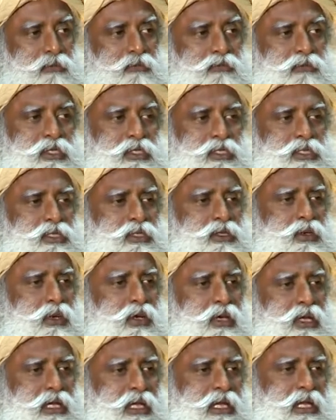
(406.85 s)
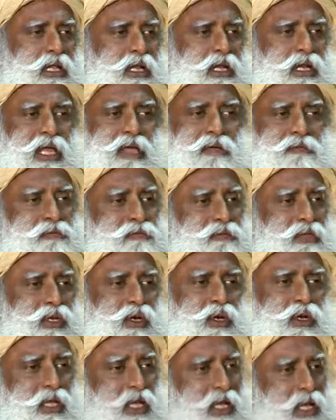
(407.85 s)
which your regular lives will
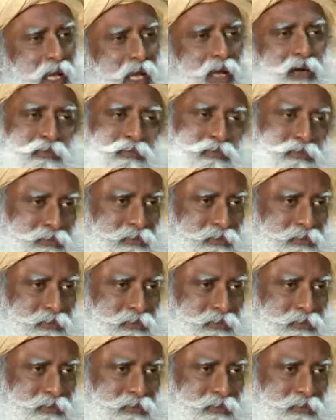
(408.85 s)
not allow.